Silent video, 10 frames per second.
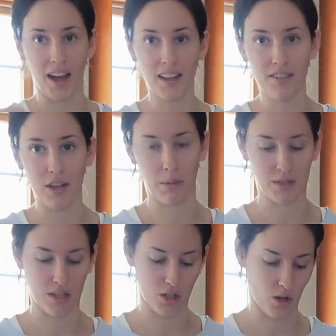I live in
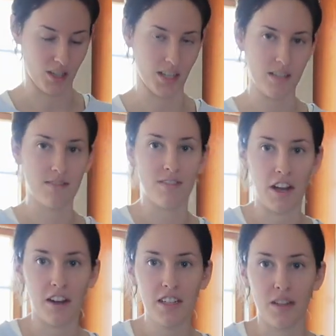upstate New York. It is
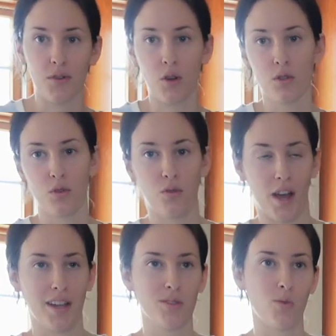very difficult to
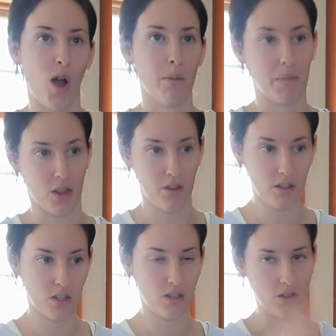find raw
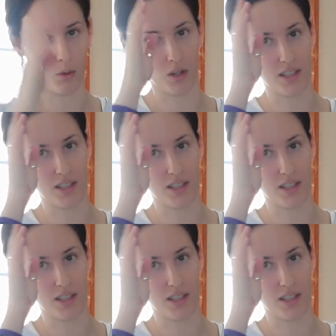milk or